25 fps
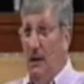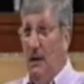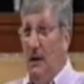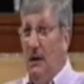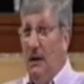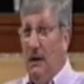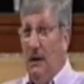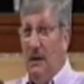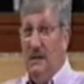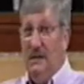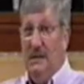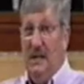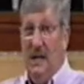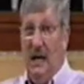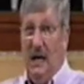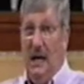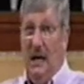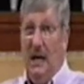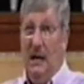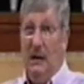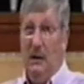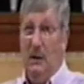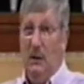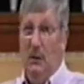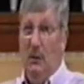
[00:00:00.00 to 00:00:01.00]
because they
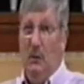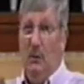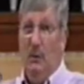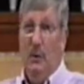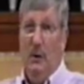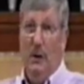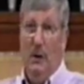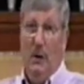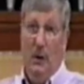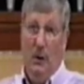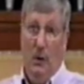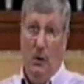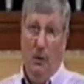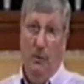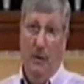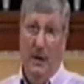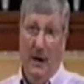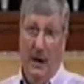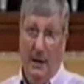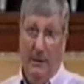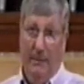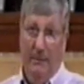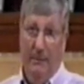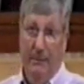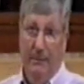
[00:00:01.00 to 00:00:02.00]
had no real home yet.
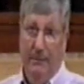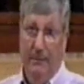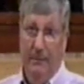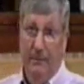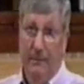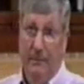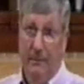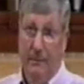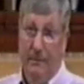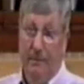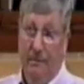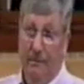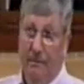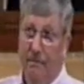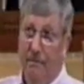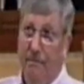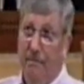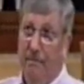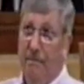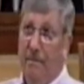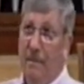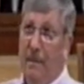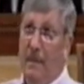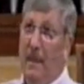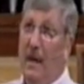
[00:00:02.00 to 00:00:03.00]

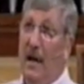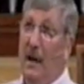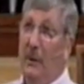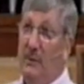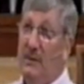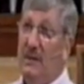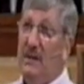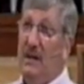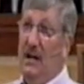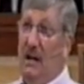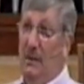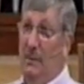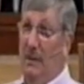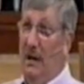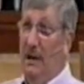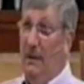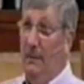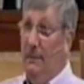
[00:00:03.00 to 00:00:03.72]
That was coming.